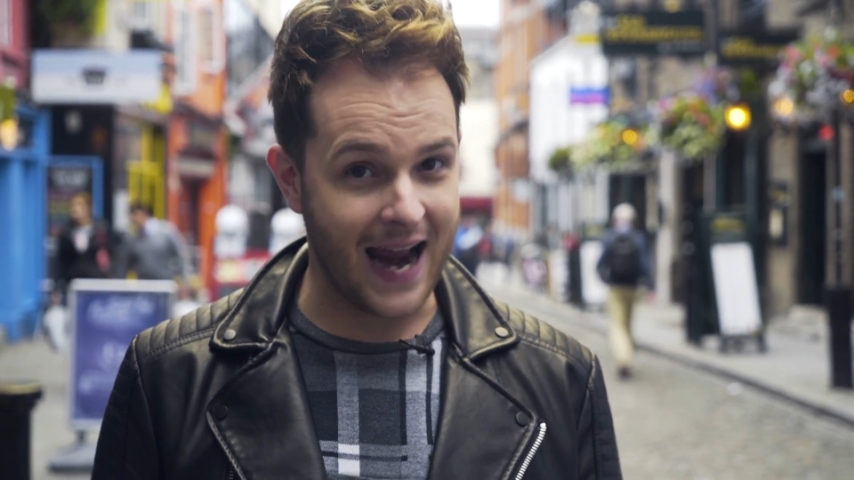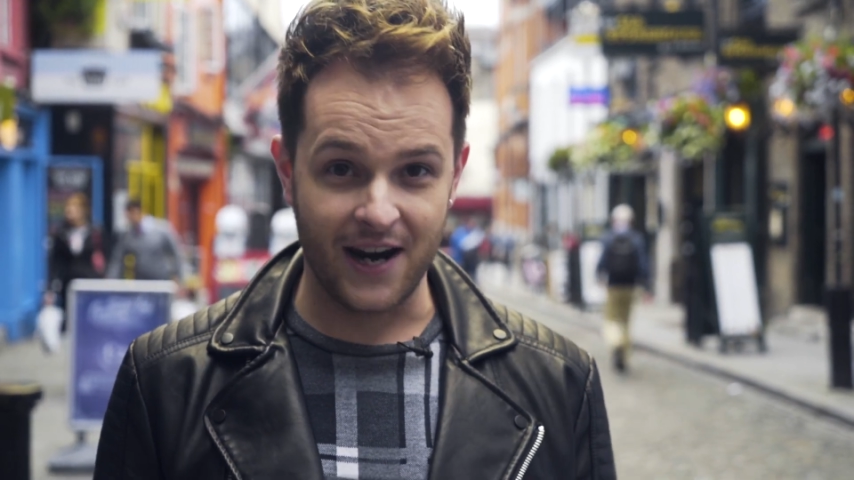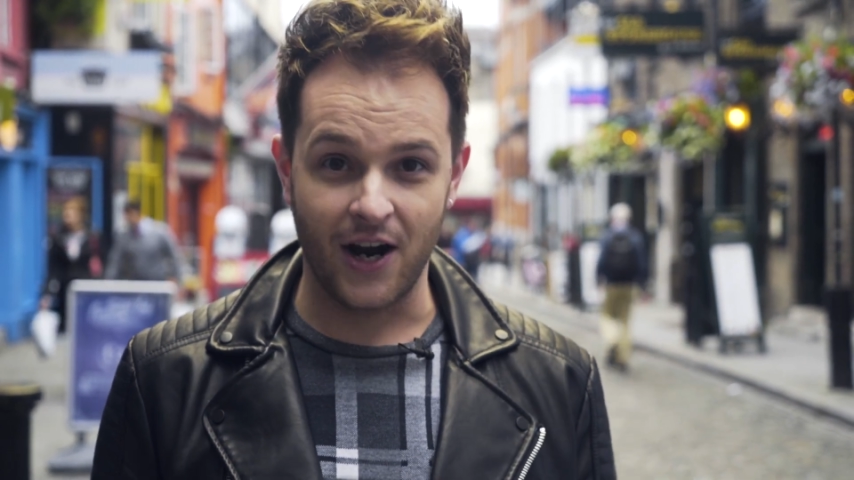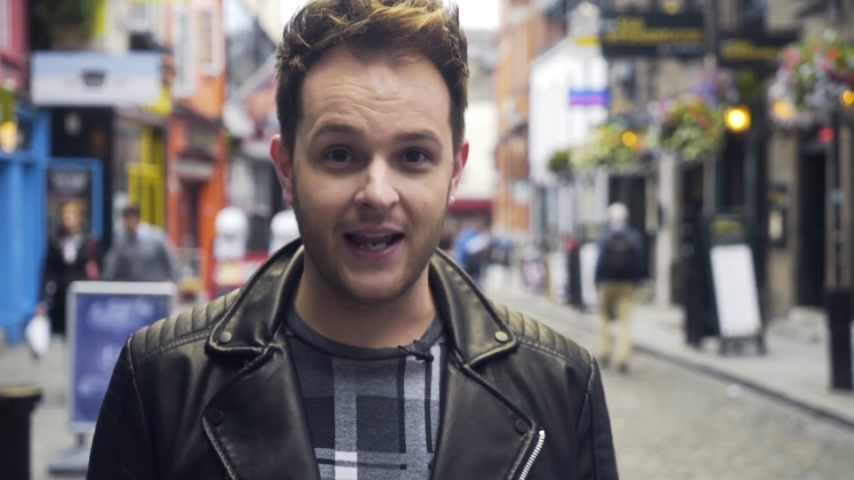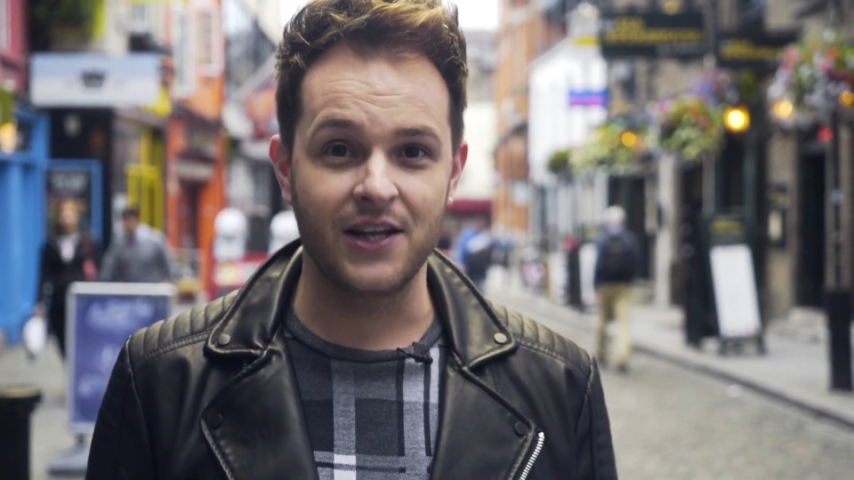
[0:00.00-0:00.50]

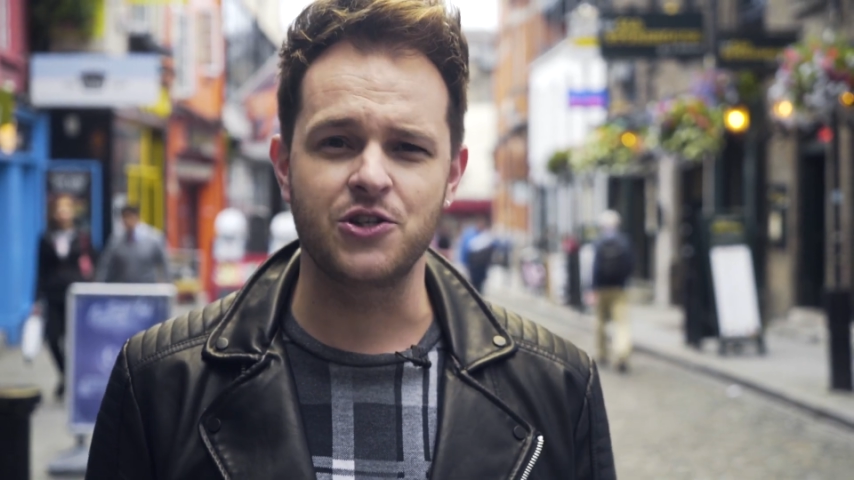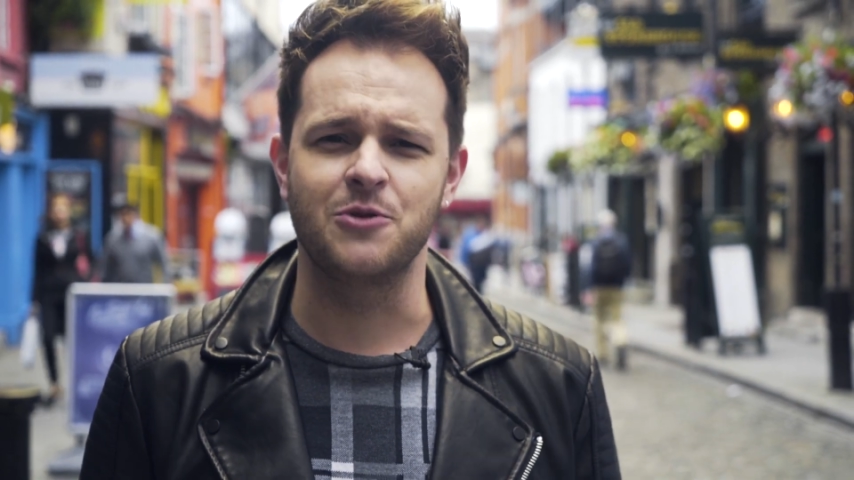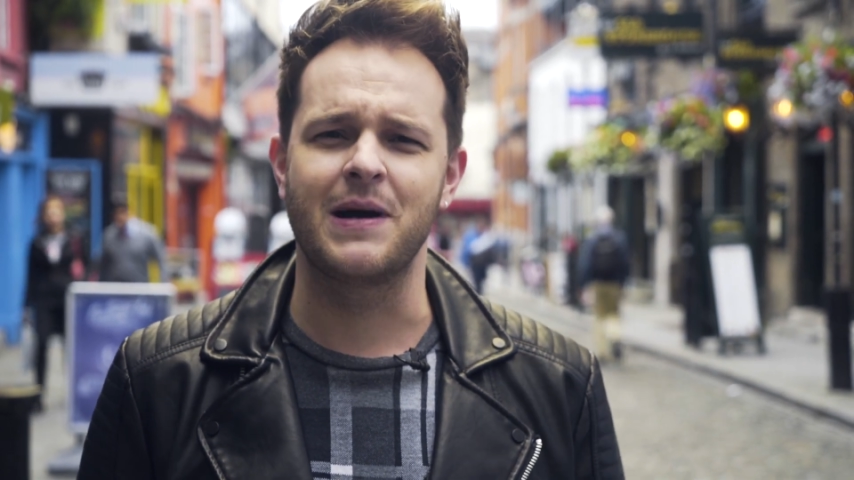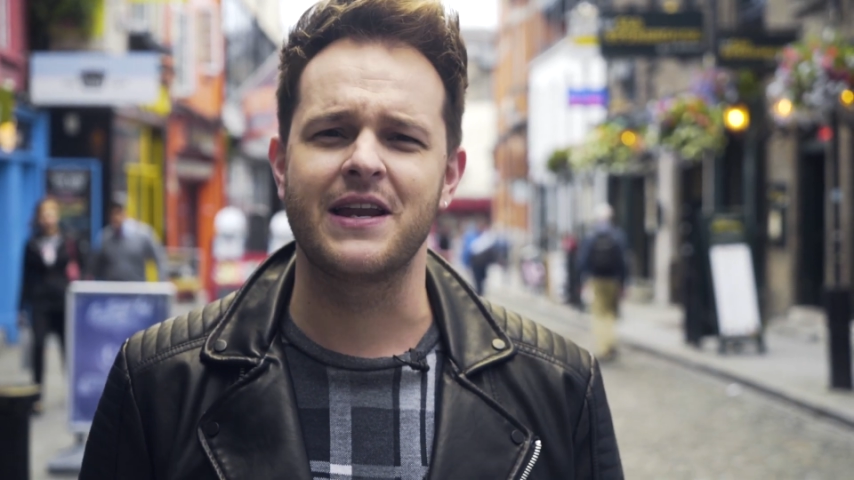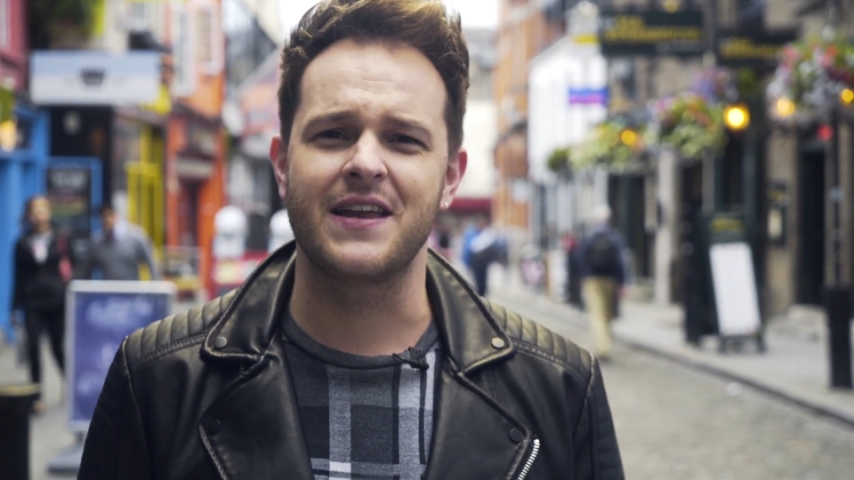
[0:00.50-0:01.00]
and Ireland do
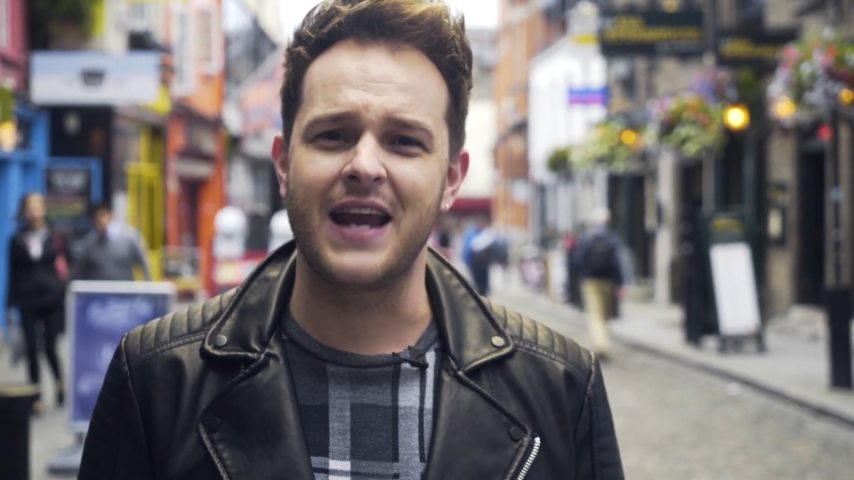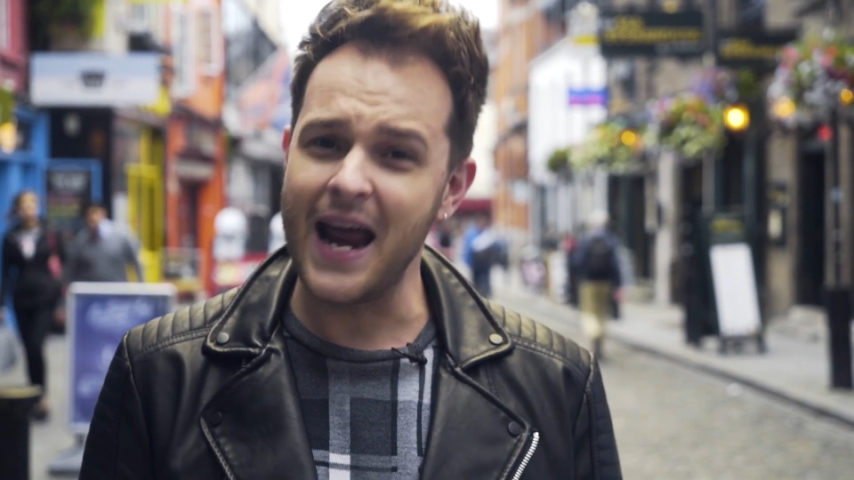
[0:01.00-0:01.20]
better than